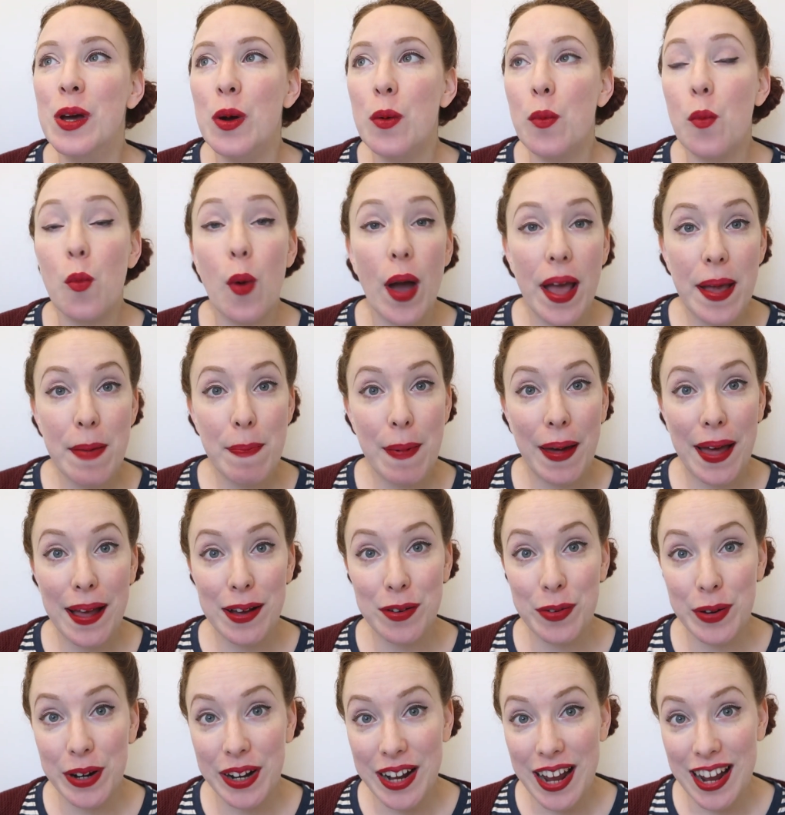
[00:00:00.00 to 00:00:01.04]
way
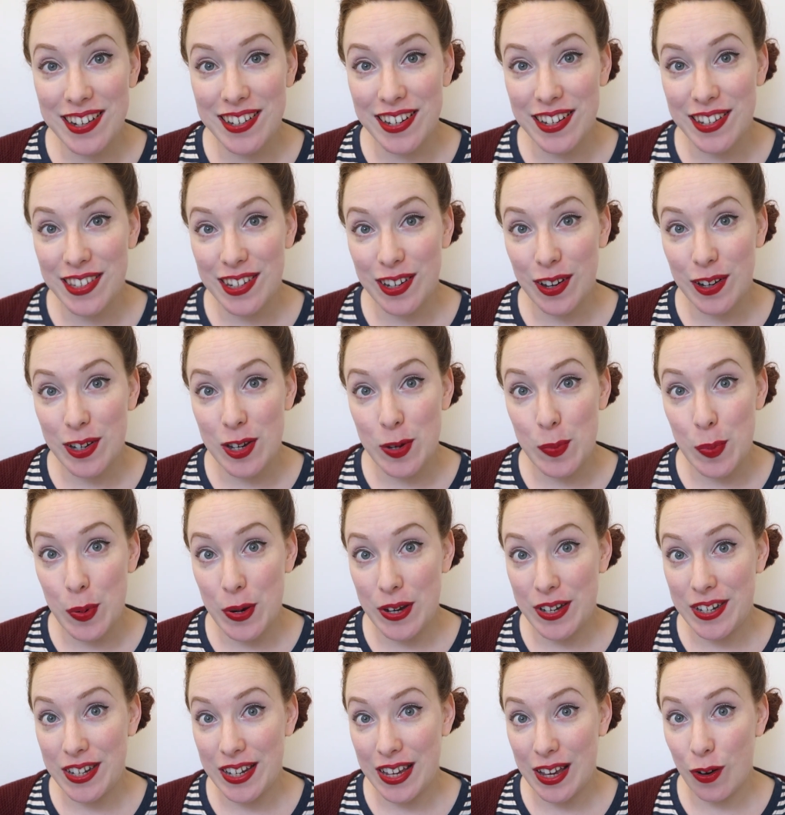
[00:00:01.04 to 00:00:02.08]
back when I actually started
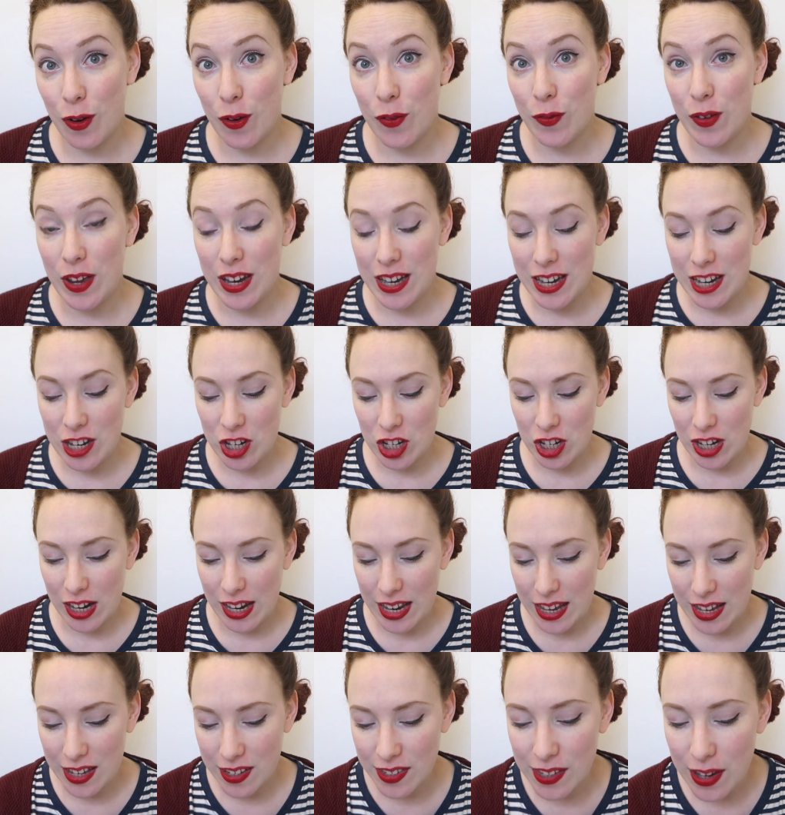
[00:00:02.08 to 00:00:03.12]
printing it off
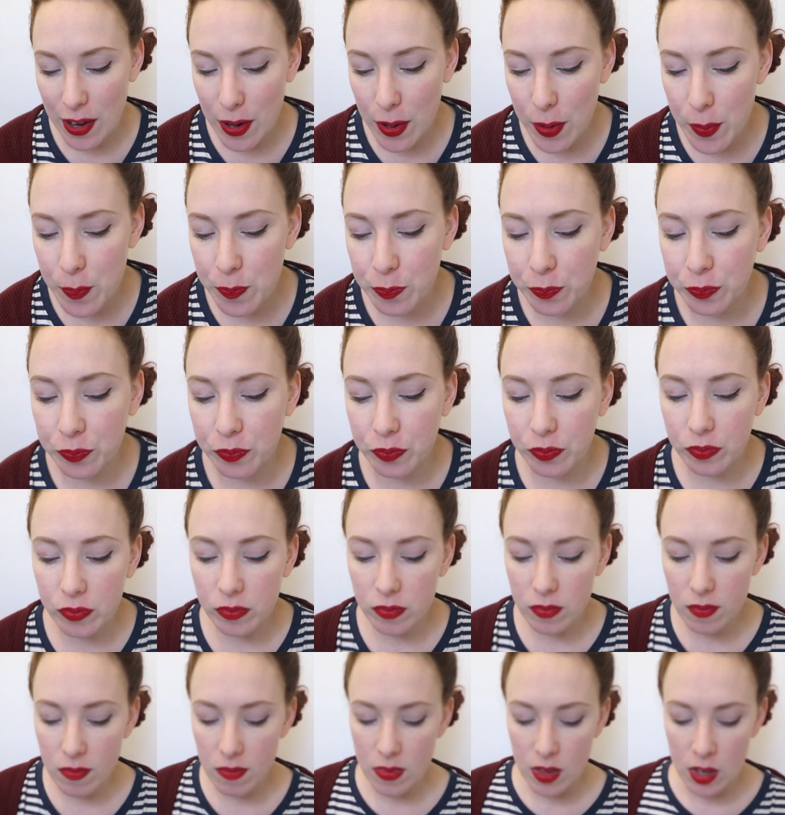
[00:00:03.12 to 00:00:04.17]
initially. So
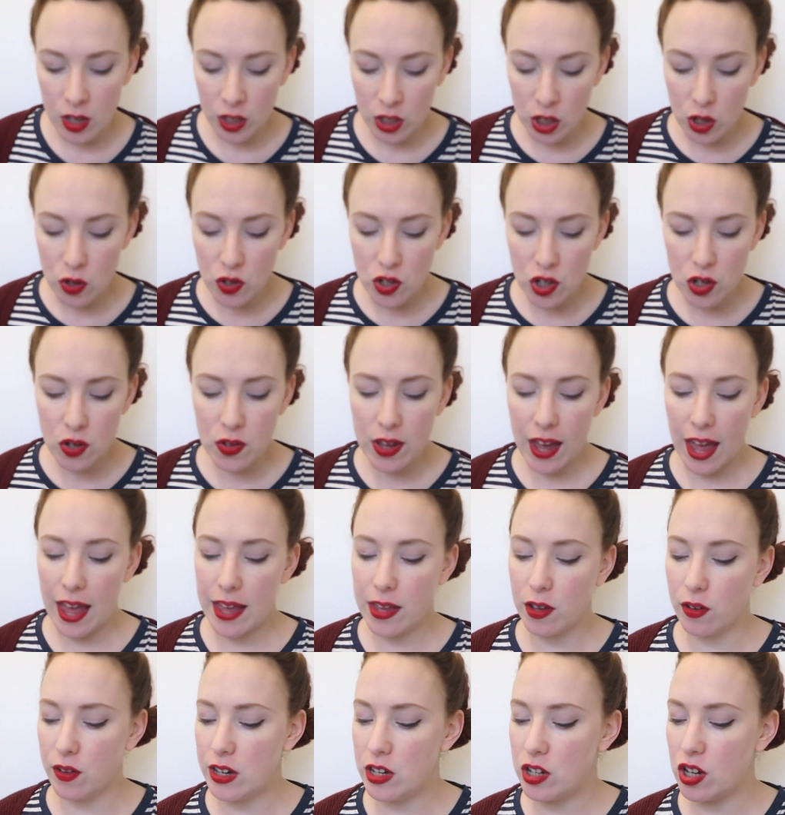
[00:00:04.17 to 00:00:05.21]
you do
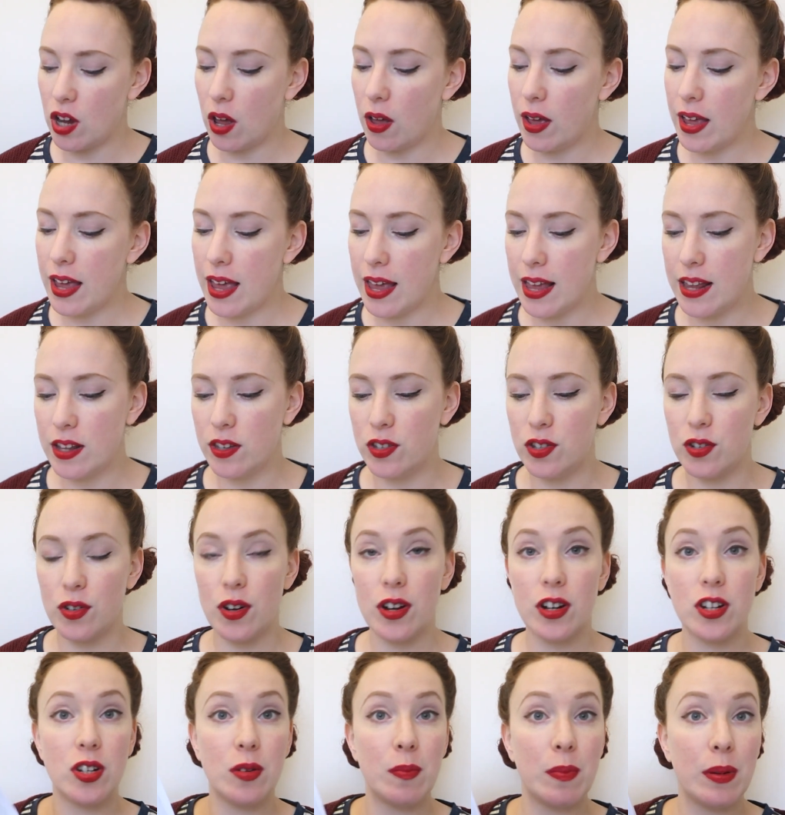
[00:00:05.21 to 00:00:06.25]
get your entire
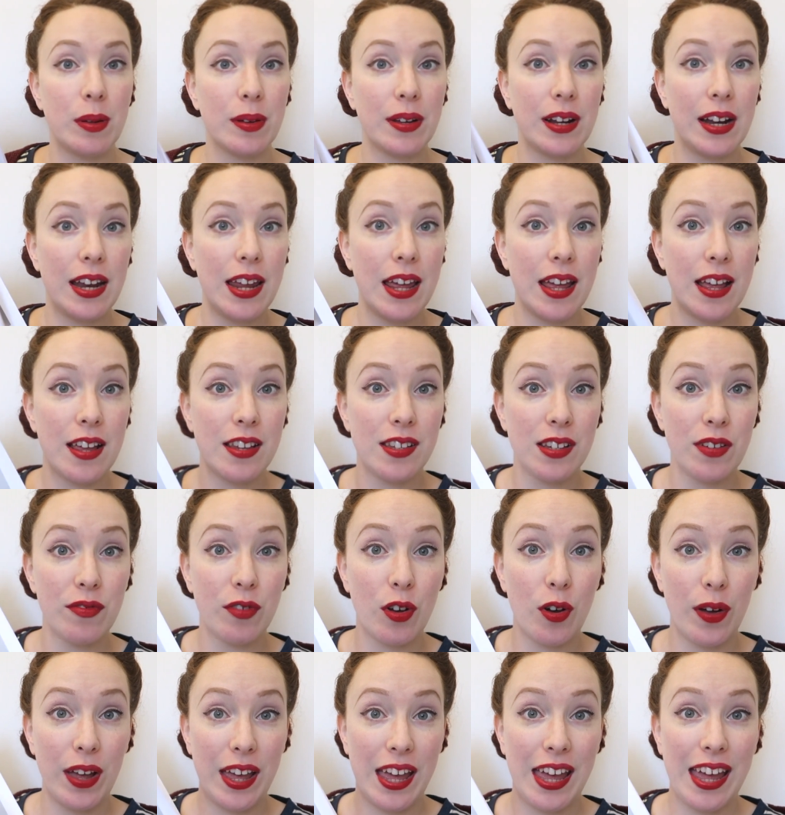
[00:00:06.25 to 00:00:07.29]
instruction booklet, as I've
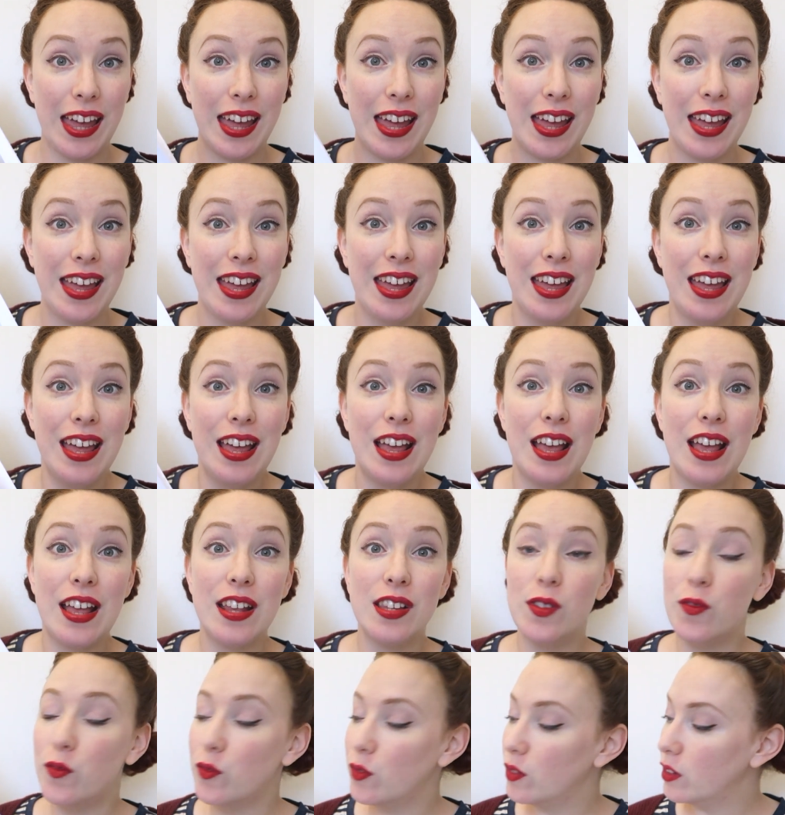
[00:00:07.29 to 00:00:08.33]
got here.
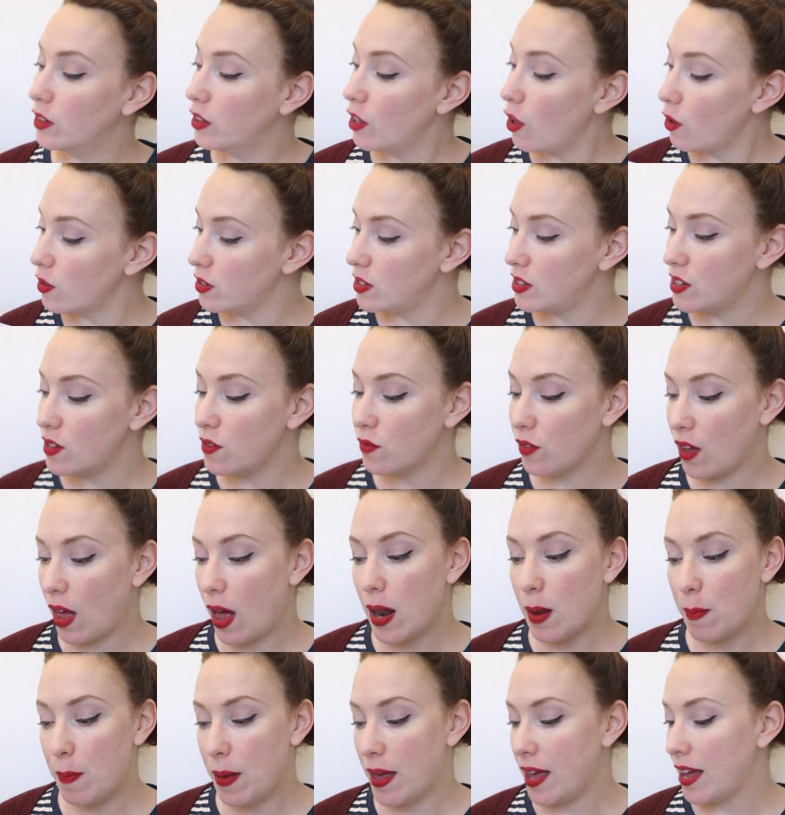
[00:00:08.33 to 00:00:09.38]
It's lots of
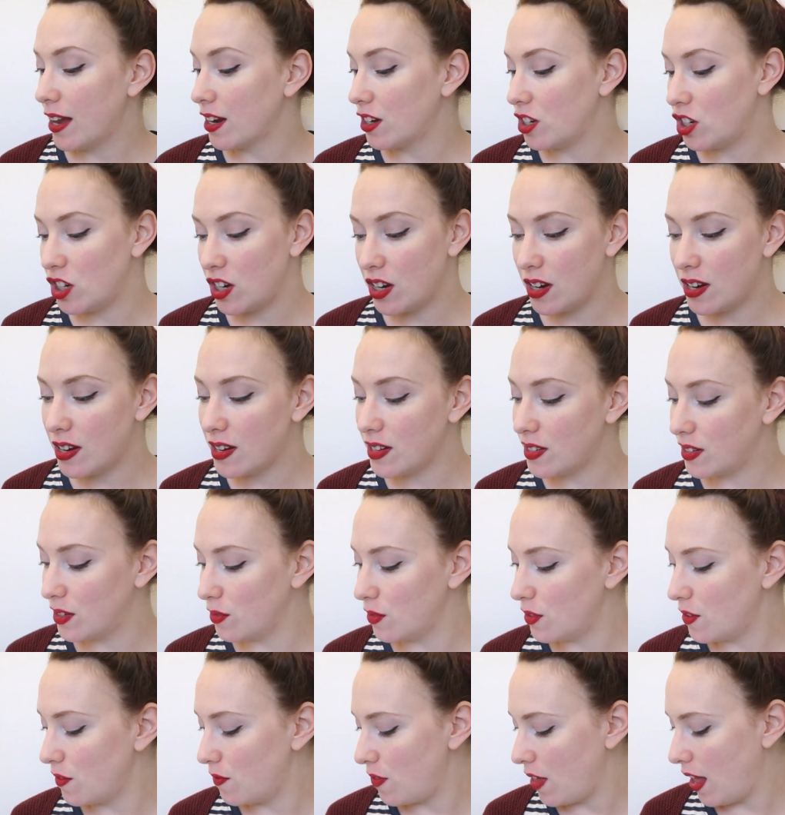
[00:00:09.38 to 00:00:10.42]
colour pictures and
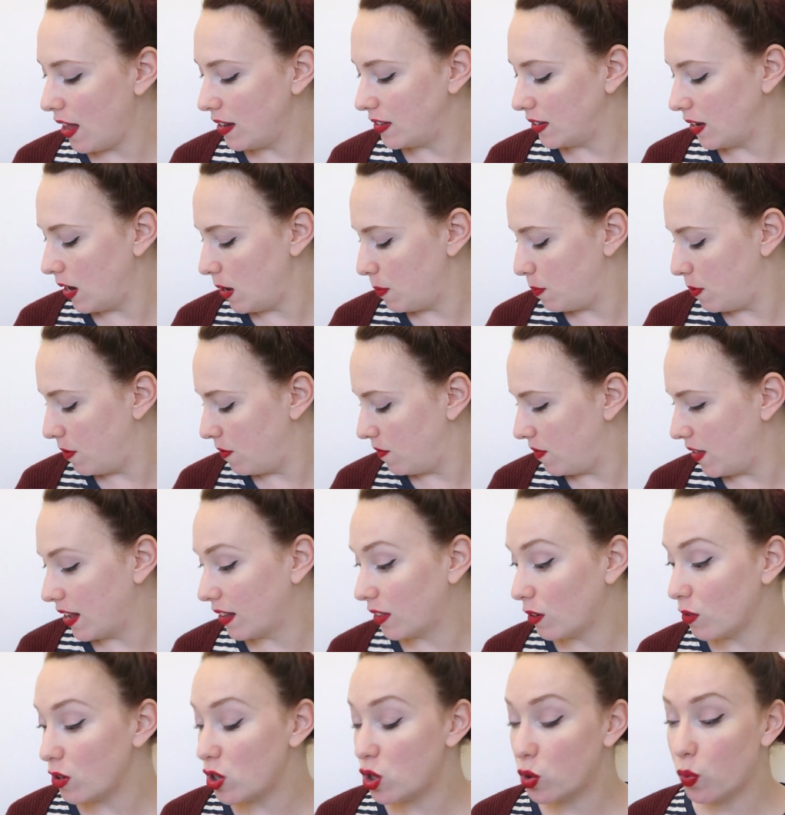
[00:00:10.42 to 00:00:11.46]
all of that type of thing.
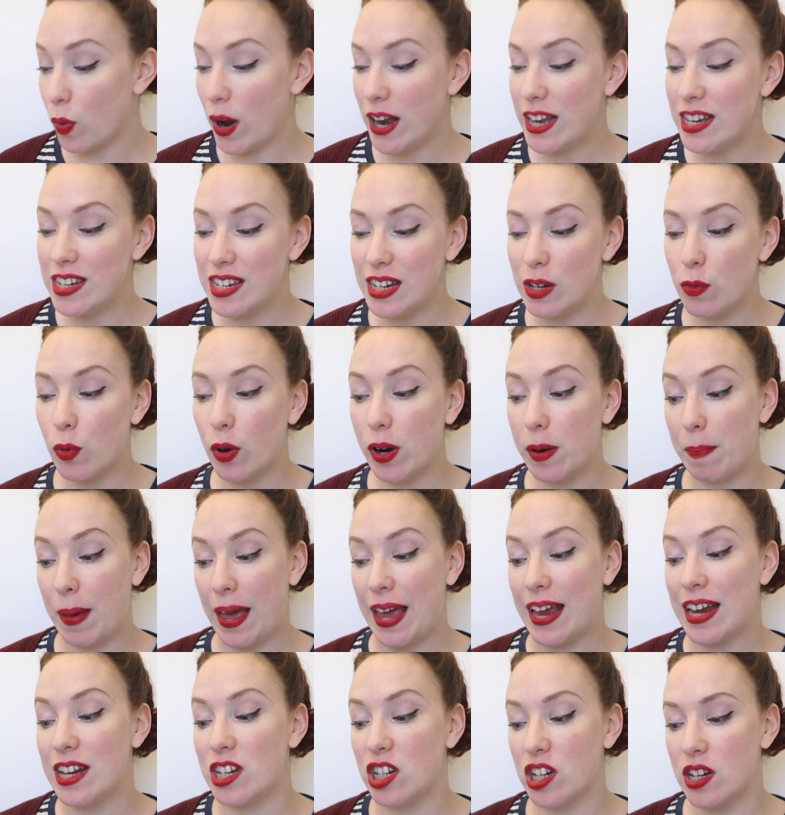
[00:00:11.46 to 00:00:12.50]
There are 21
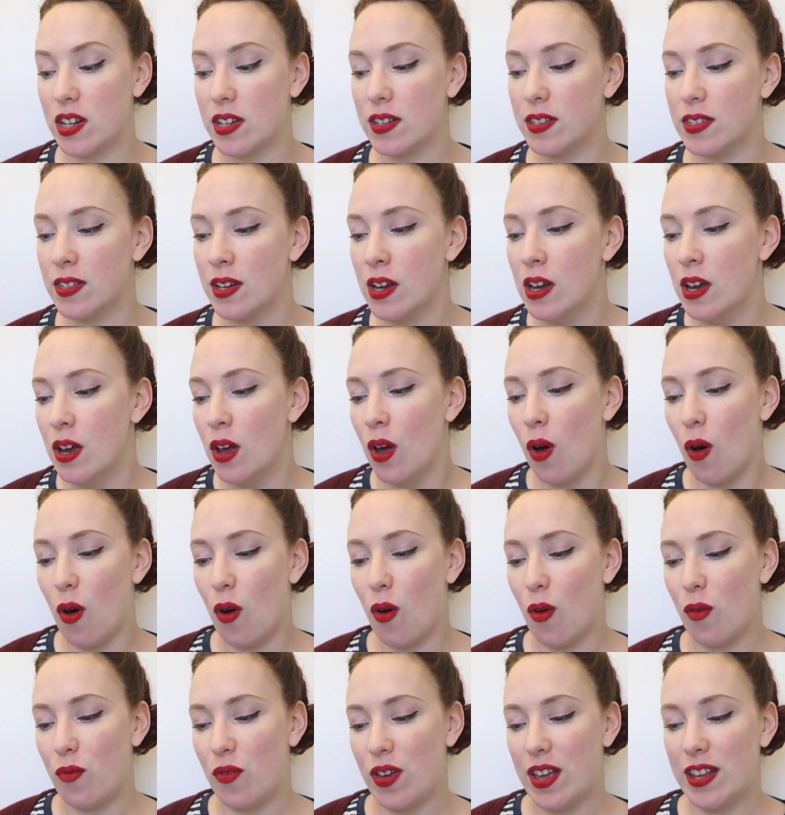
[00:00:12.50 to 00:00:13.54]
pages
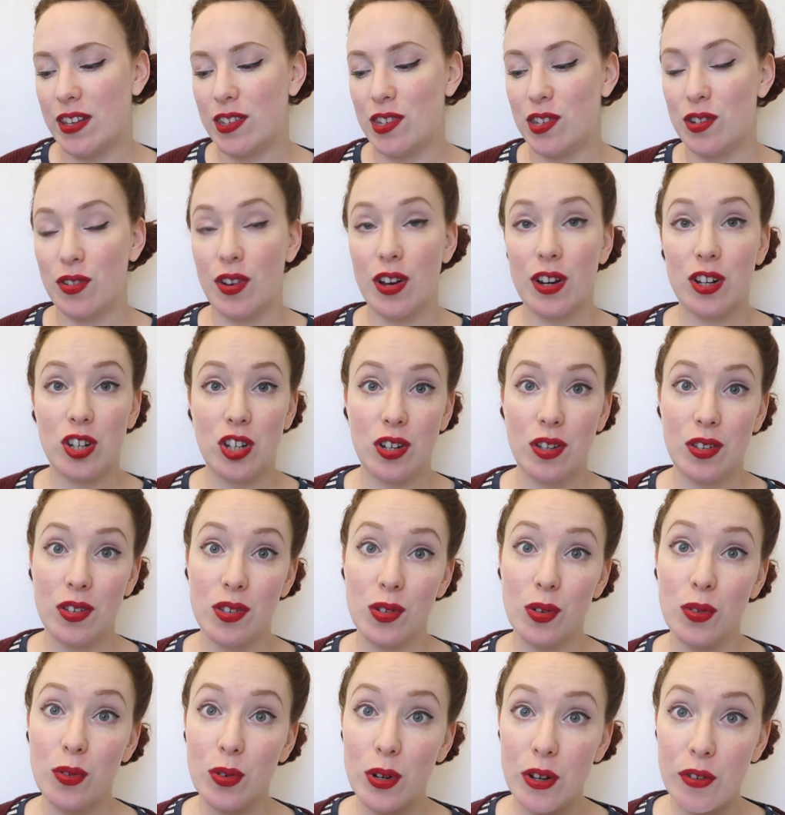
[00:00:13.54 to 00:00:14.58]
of
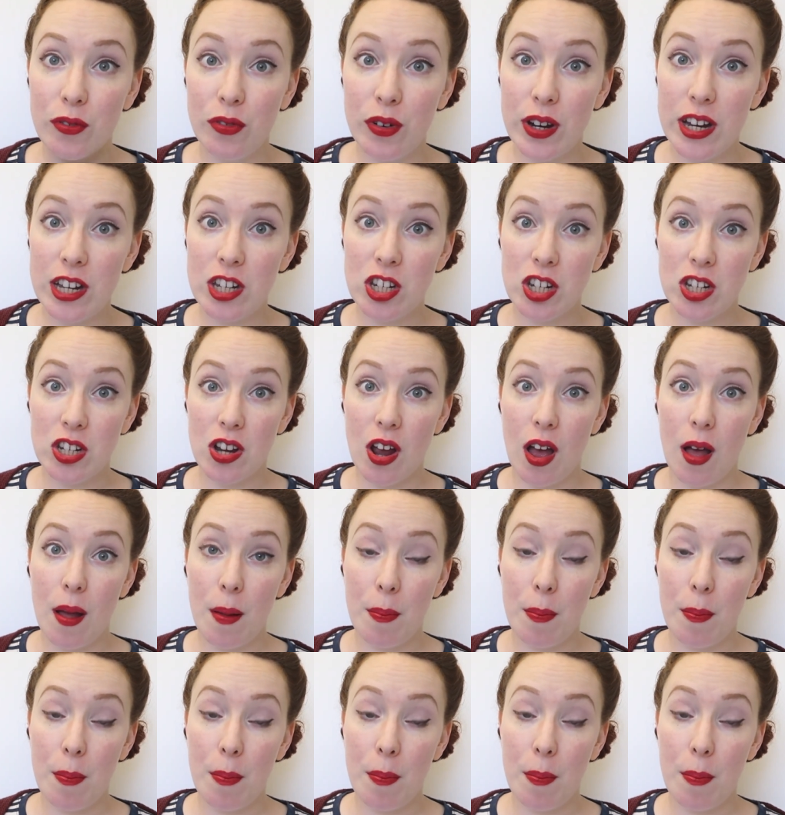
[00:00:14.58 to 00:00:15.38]
instructions, all of which